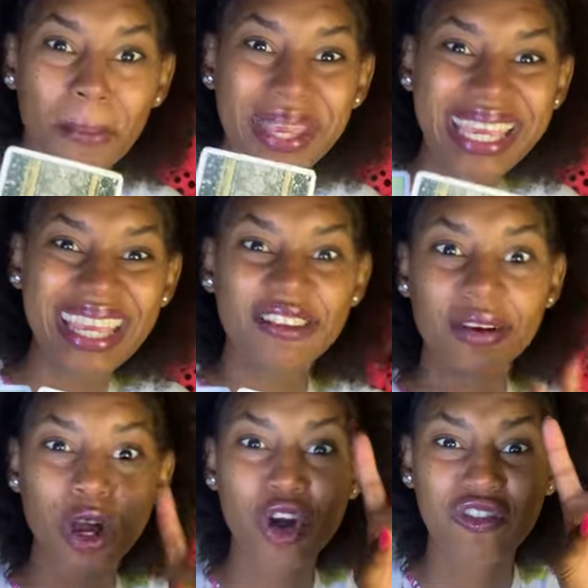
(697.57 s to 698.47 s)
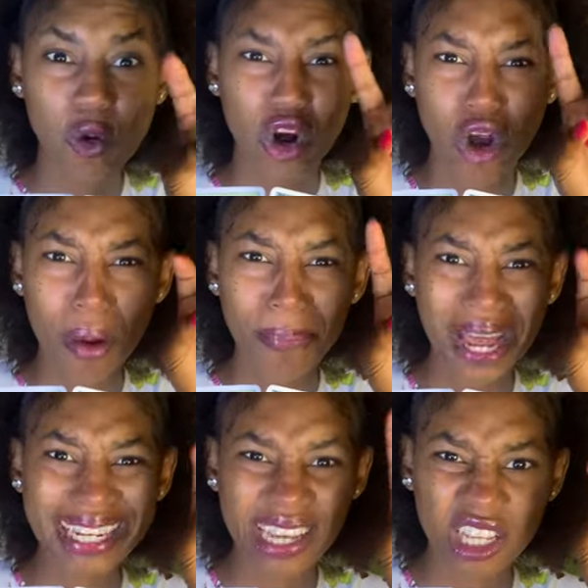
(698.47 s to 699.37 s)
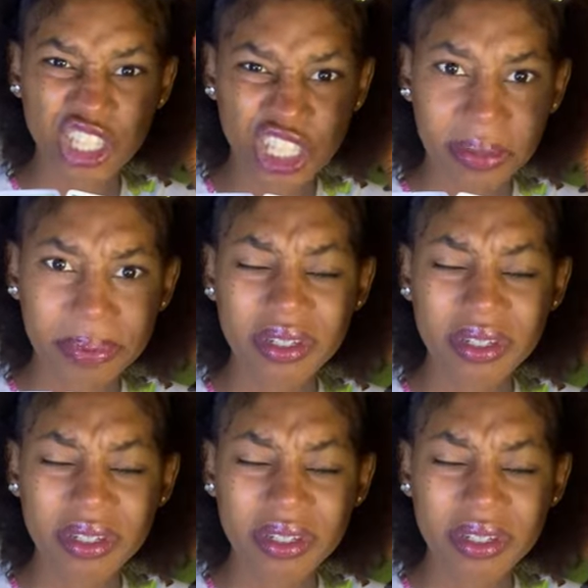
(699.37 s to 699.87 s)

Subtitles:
be for companionship.